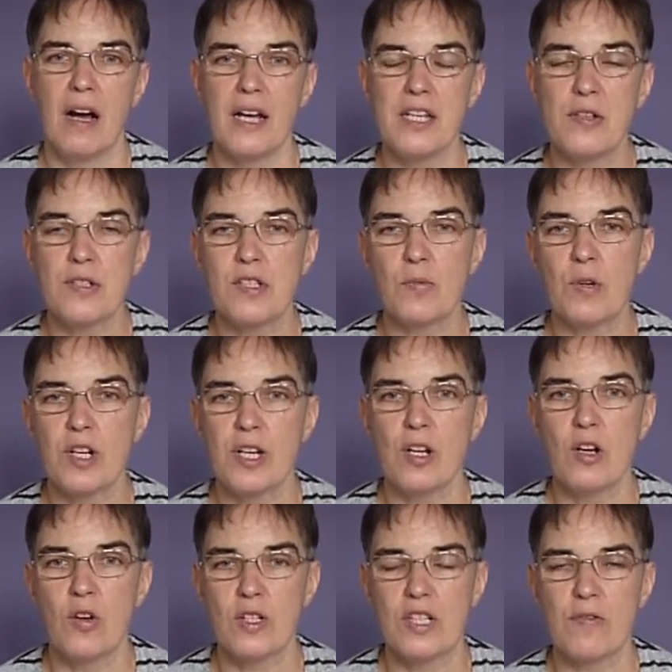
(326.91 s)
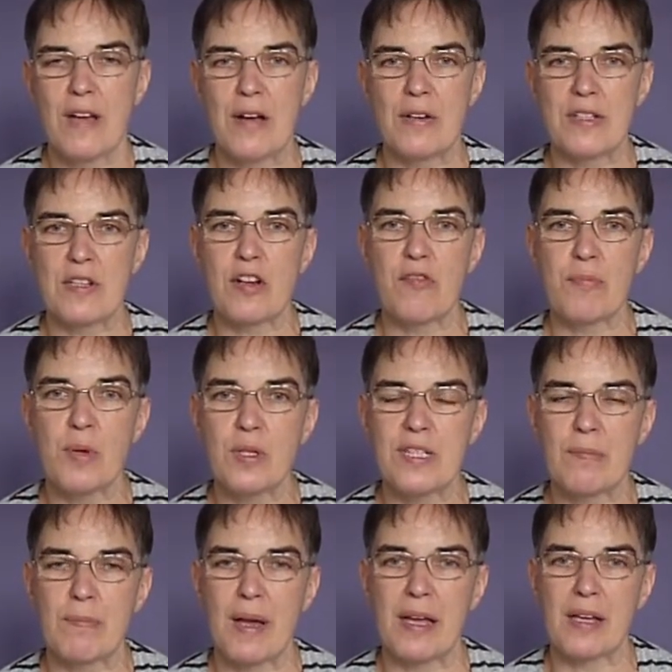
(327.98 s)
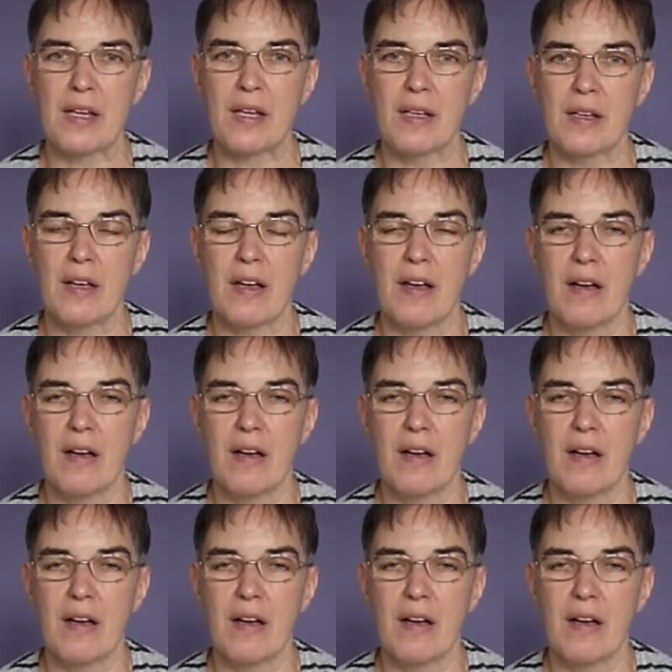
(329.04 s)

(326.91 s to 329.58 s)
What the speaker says: I used to work a lot of hours, and I've pulled it back